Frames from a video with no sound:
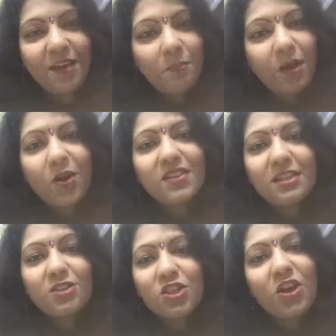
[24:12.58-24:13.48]
because
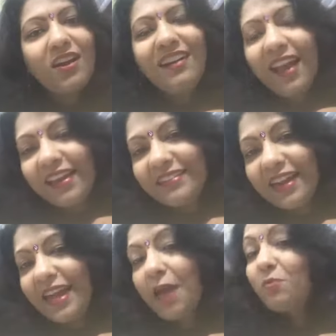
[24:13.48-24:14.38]
it's not like
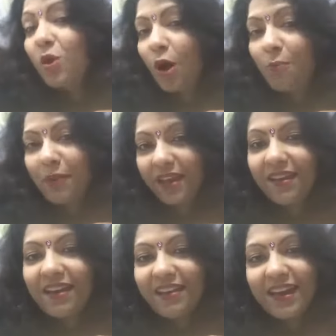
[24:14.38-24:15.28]
that I'm copying.